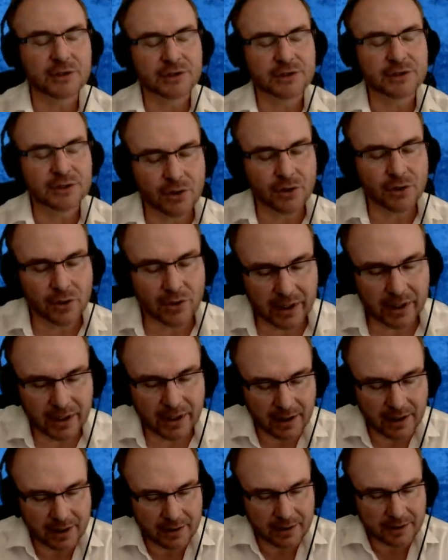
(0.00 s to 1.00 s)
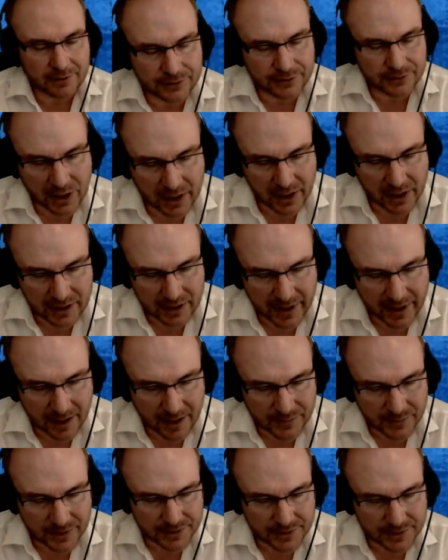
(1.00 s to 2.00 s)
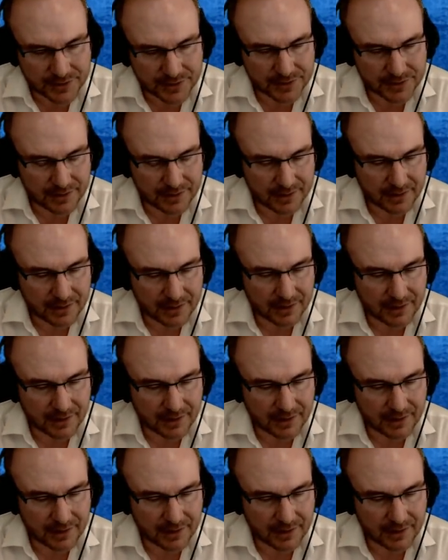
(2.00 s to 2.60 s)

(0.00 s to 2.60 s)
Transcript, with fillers: the story of John the Baptist.